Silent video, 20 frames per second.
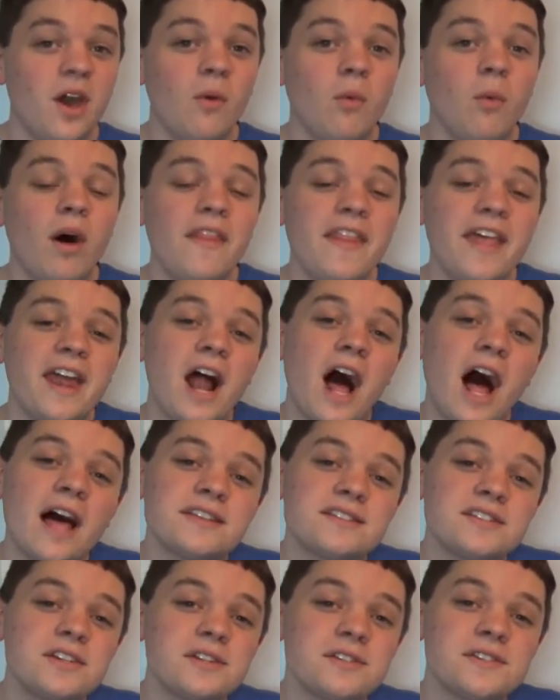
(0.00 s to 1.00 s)
one that
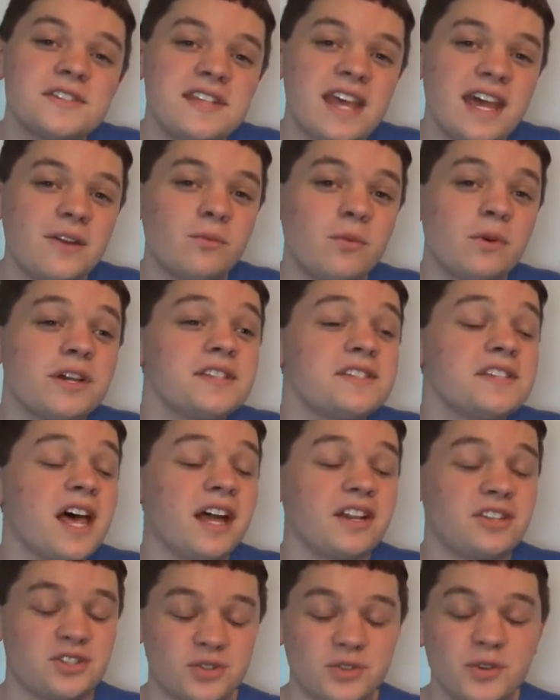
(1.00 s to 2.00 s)
Oscar said was
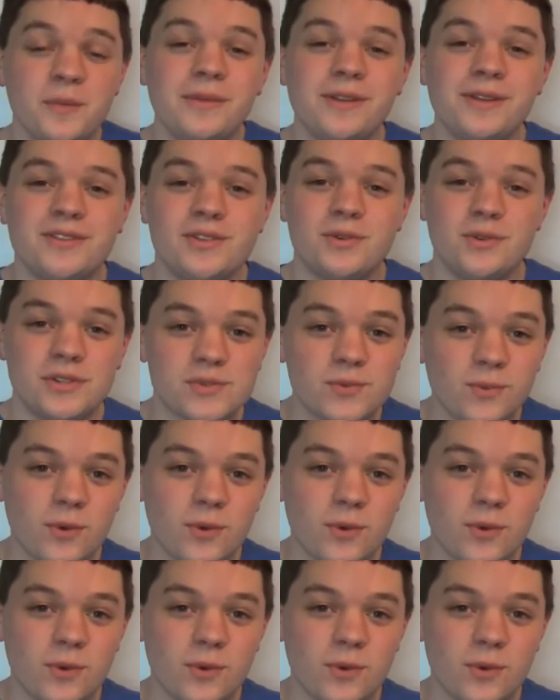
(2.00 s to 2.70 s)
a tribute to his